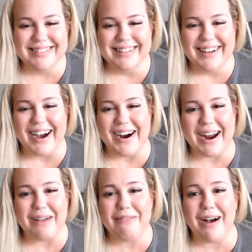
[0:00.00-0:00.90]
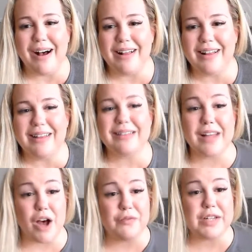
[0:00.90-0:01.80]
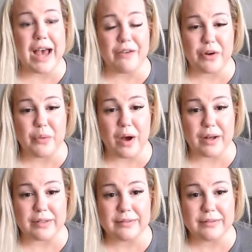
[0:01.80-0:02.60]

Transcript: Oh, all right. No. Well, love to everyone.